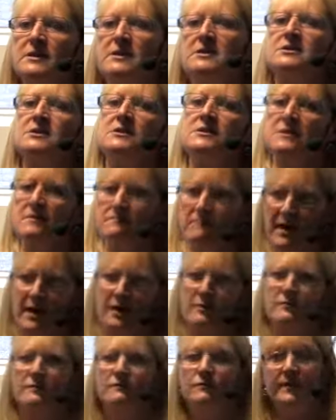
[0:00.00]
It's just a
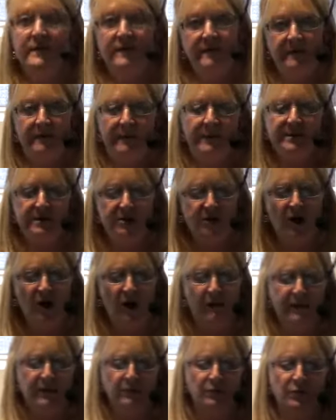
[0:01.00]
matter of whether the
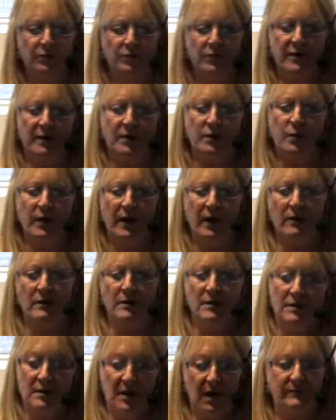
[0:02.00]
timing will work well.
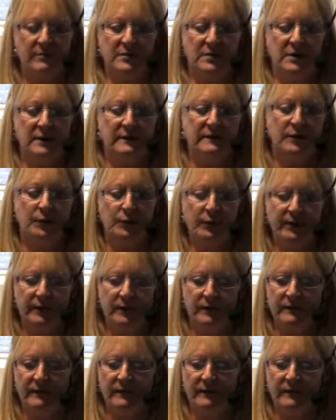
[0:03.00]
I believe it will.